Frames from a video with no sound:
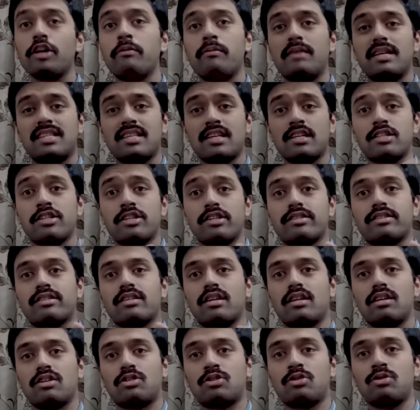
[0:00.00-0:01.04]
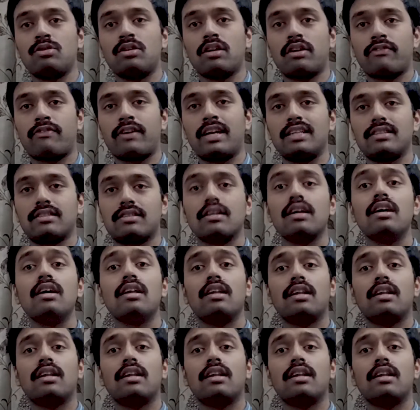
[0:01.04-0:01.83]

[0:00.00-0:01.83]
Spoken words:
messages to your friends,